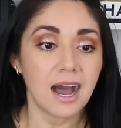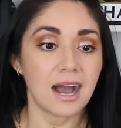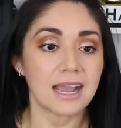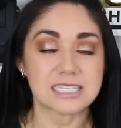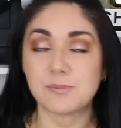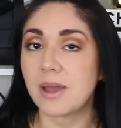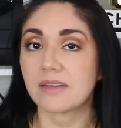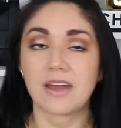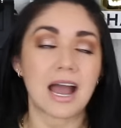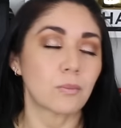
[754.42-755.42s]
Uh, it's a
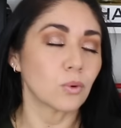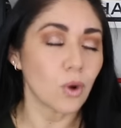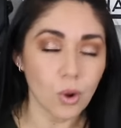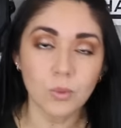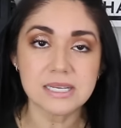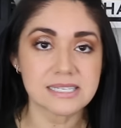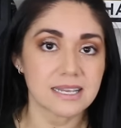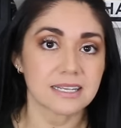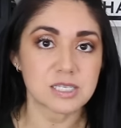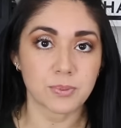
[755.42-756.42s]
bag that I will always
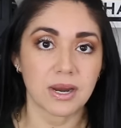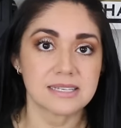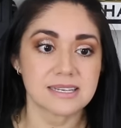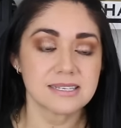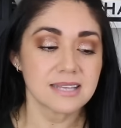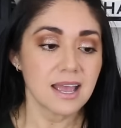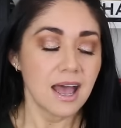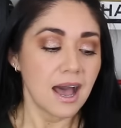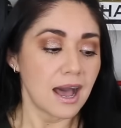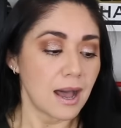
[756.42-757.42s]
sing its praises,
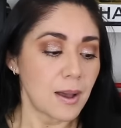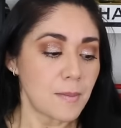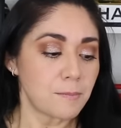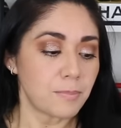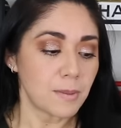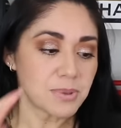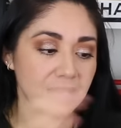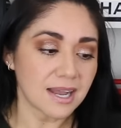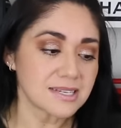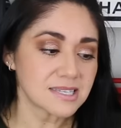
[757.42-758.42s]
uh, but
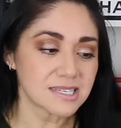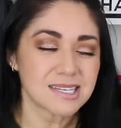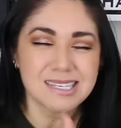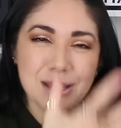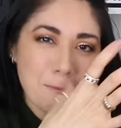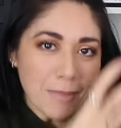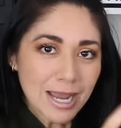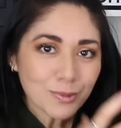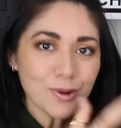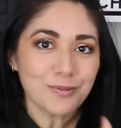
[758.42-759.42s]
because this is a
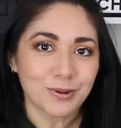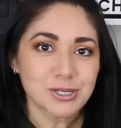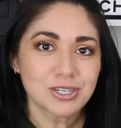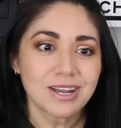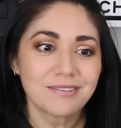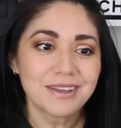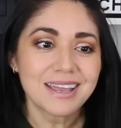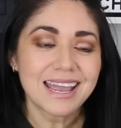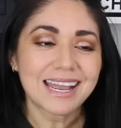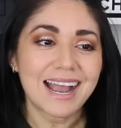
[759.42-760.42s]
micro version of
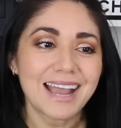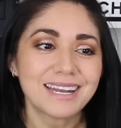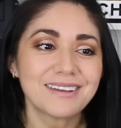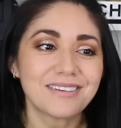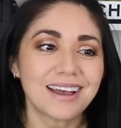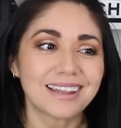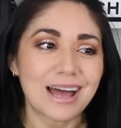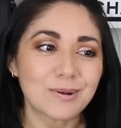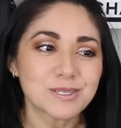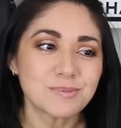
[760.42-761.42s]
it, it kind of
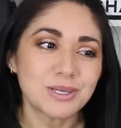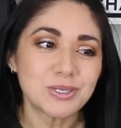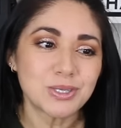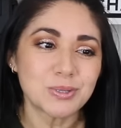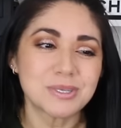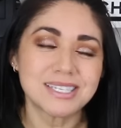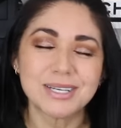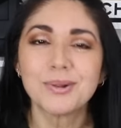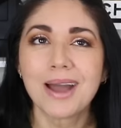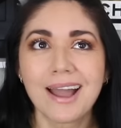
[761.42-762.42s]
allows me to
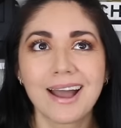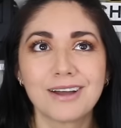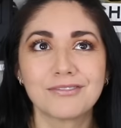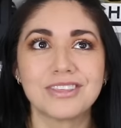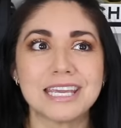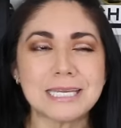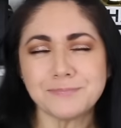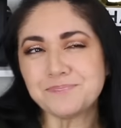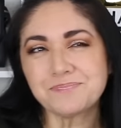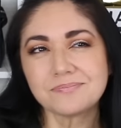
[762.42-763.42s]
still have the
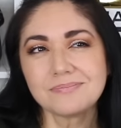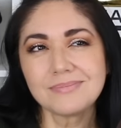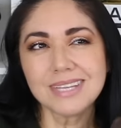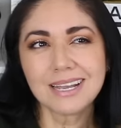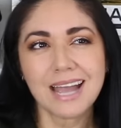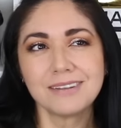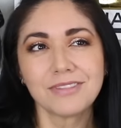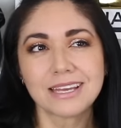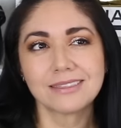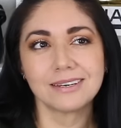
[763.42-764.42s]
kind of
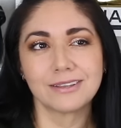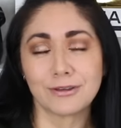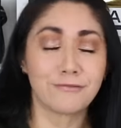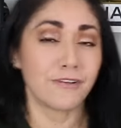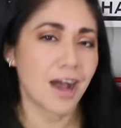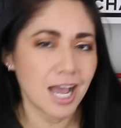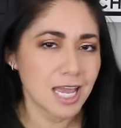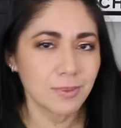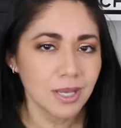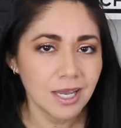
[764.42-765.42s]
like the, the
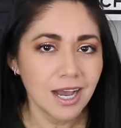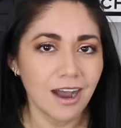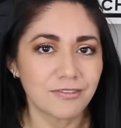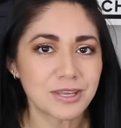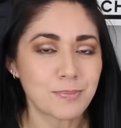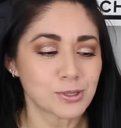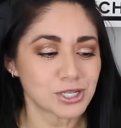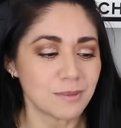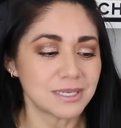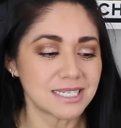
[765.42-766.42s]
vibe of the
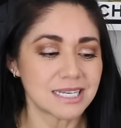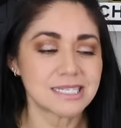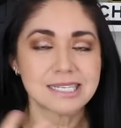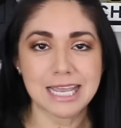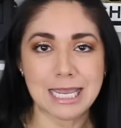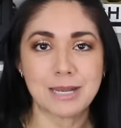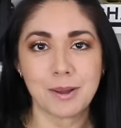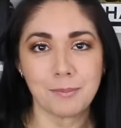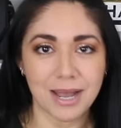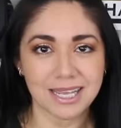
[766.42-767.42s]
Pochette Metis
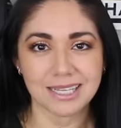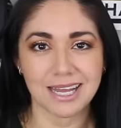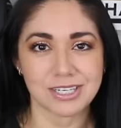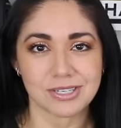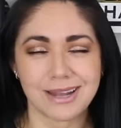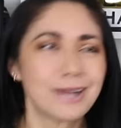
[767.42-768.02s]
in my collection.